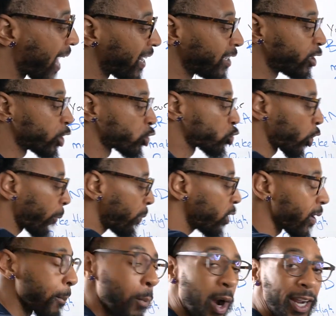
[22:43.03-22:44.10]
to distribute
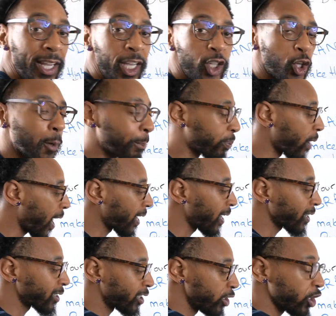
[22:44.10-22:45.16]
and market your
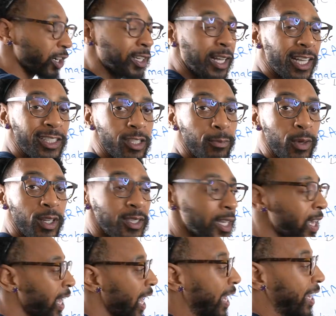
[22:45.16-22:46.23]
products to your customers
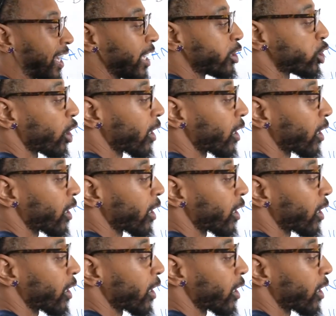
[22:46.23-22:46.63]
and get your